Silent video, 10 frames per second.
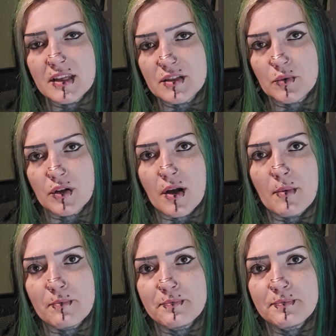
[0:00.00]
things will
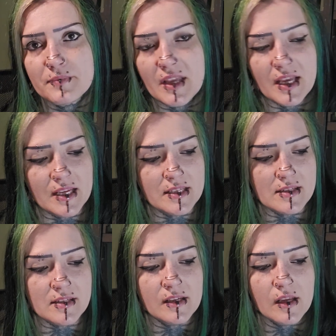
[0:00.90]
come
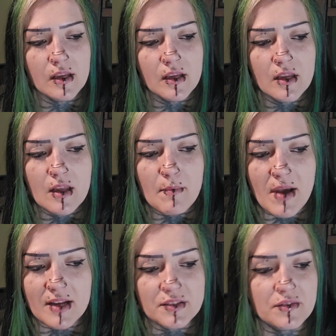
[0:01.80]
and
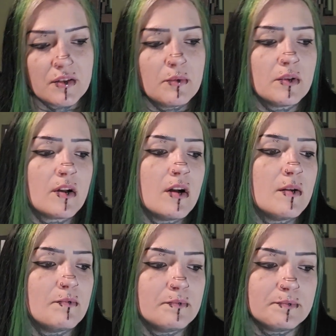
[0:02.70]
mastery will
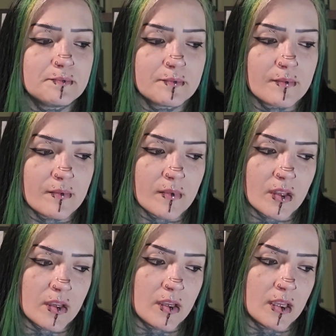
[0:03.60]
come,
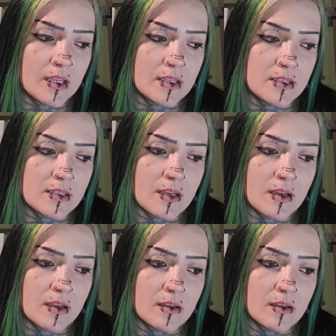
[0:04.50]
and